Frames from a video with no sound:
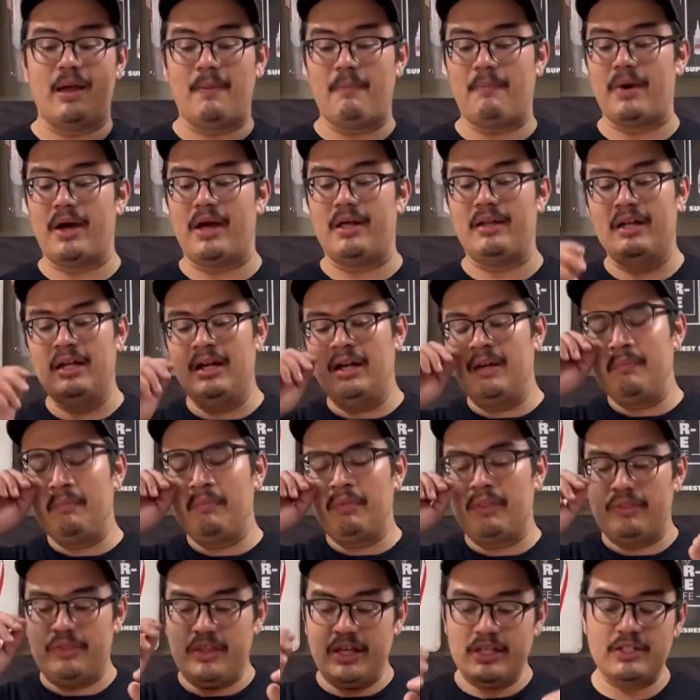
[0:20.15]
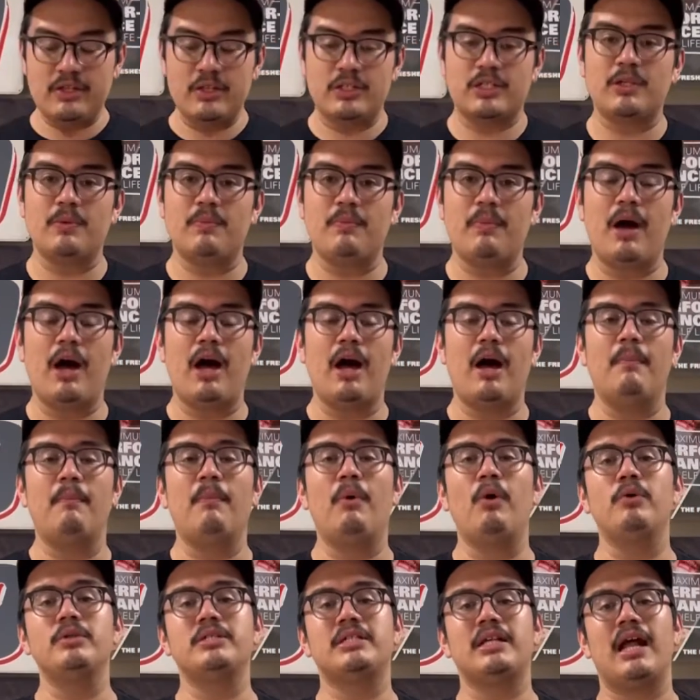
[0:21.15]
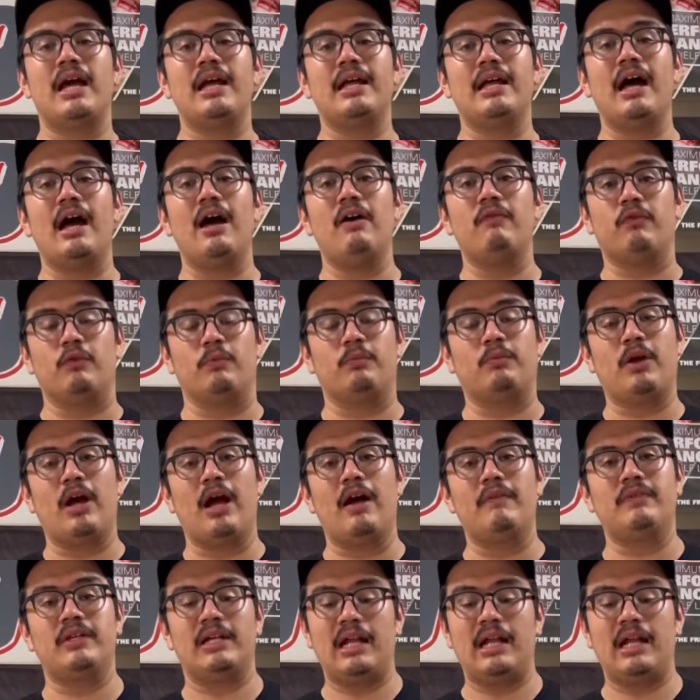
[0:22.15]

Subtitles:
But these are some molds that I got from Crafted